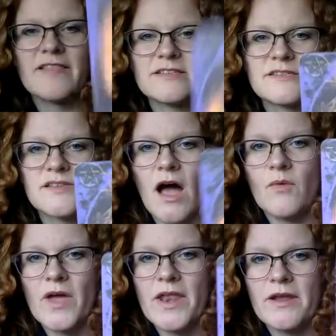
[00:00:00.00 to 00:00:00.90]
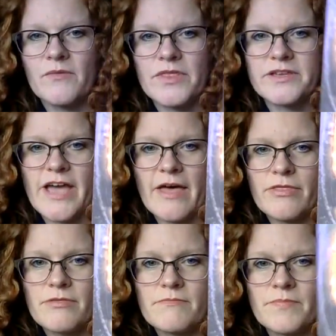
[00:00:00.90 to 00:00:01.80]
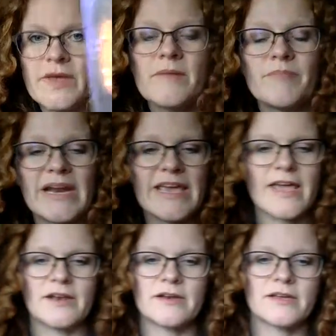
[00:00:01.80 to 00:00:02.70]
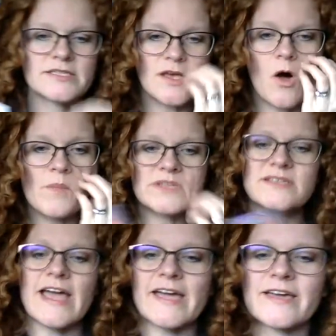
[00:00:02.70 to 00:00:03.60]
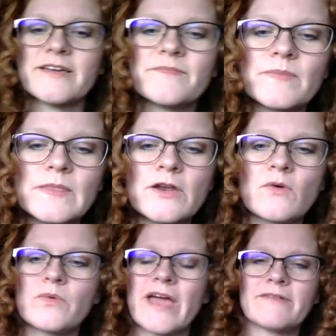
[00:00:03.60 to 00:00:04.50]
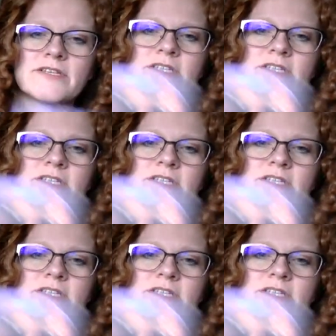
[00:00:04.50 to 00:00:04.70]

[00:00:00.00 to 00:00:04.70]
and it's Samhain with death. But again, it's almost like, you know, we have